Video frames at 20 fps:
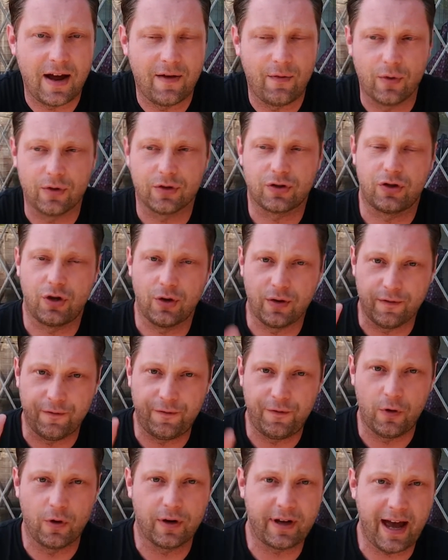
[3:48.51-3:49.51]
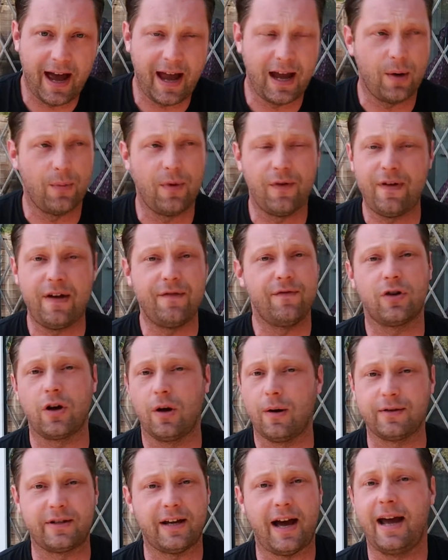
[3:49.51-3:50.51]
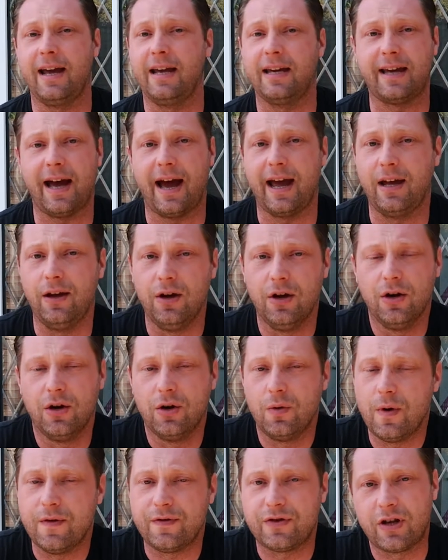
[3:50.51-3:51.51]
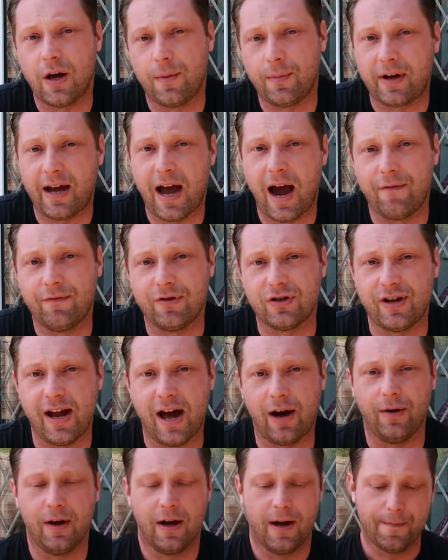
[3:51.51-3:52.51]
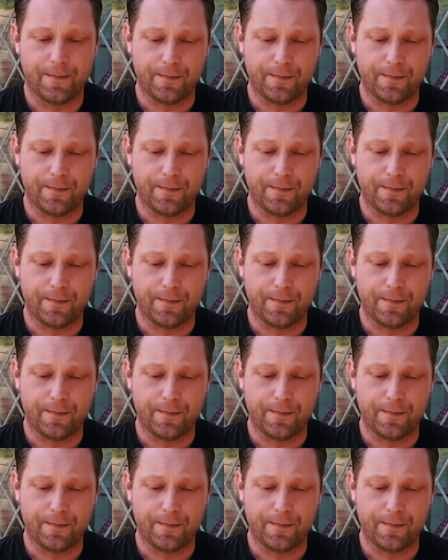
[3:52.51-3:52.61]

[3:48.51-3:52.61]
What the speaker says: Everyone's shooting 4K, and we've even gone up to 8K with some cameras now.